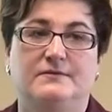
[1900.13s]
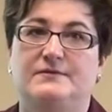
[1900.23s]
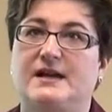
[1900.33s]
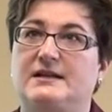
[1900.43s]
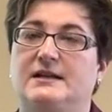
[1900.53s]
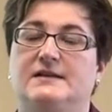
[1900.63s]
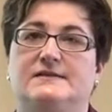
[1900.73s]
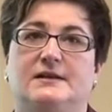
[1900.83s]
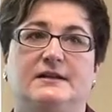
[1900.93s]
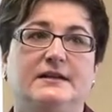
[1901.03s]
that
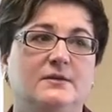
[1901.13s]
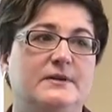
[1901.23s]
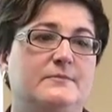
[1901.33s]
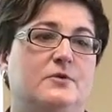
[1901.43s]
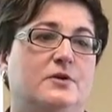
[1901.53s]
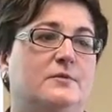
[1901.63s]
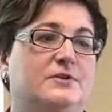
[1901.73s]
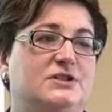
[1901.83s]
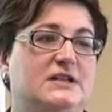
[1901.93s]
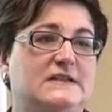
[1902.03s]
is a little bit more
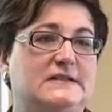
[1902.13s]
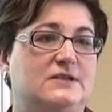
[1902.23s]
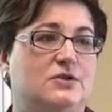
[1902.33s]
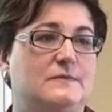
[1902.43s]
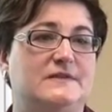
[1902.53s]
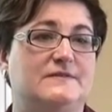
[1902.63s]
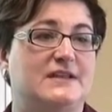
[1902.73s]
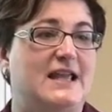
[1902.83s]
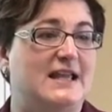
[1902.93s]
homogeneous in terms of the